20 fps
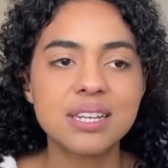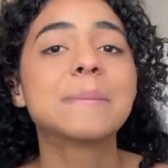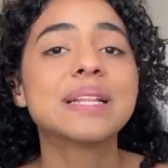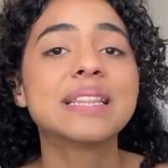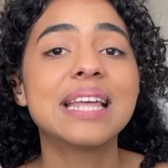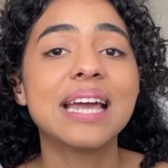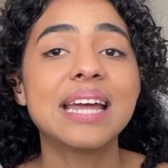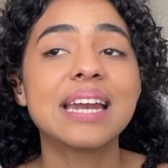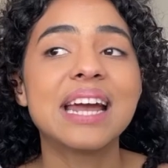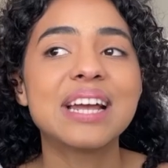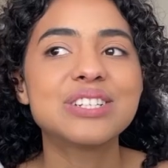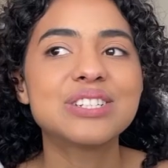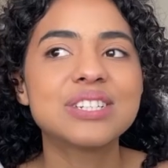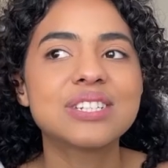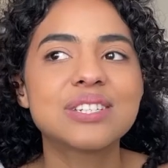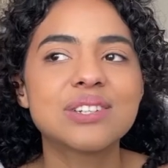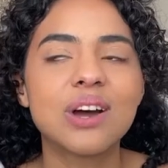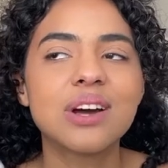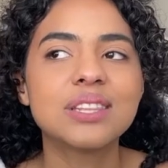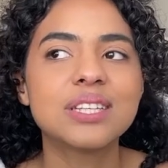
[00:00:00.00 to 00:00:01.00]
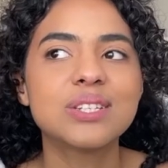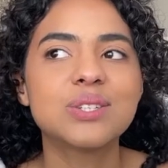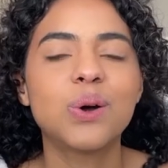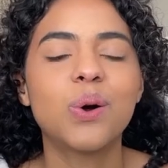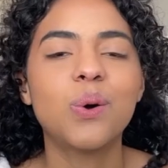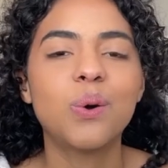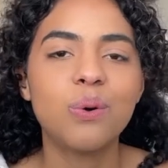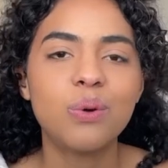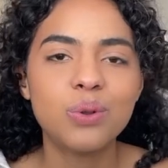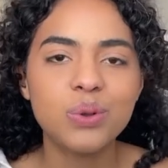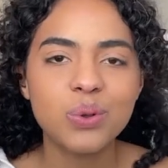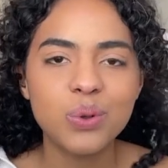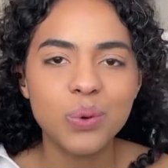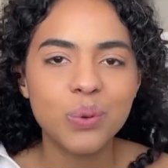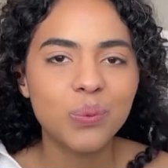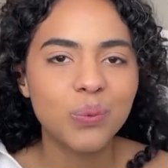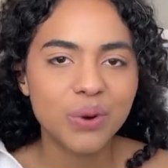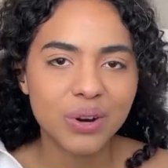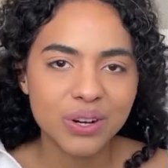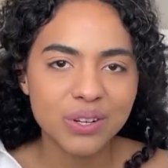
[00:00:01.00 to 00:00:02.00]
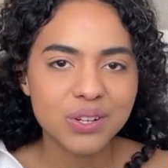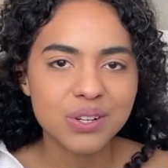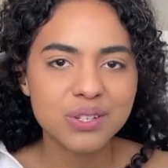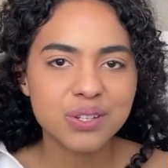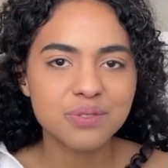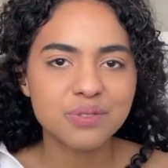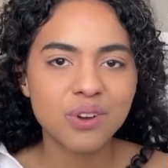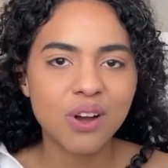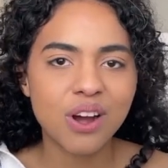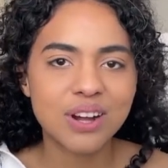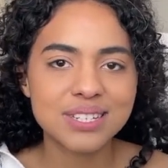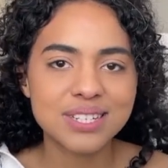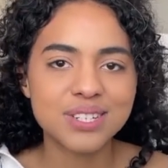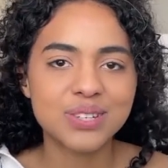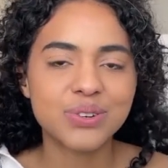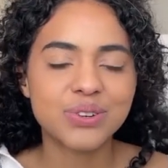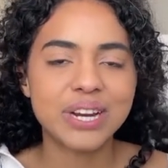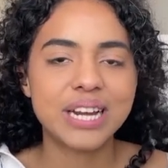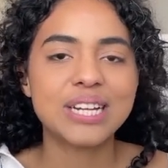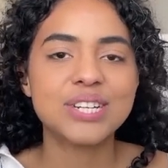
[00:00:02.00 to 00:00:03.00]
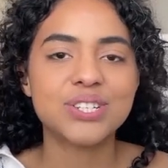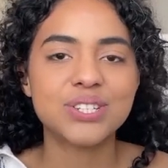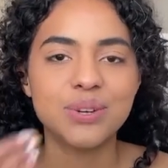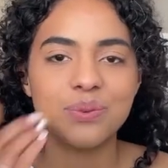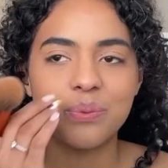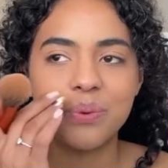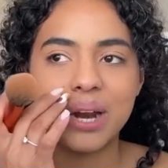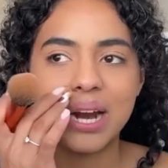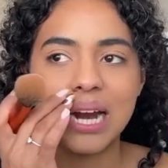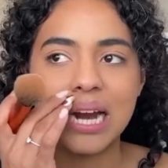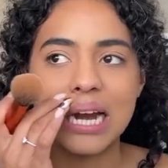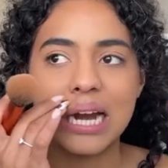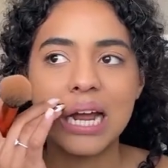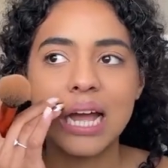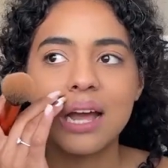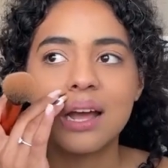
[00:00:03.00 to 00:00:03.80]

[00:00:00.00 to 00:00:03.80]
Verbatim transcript: But then I just saw this whole new world of content creation where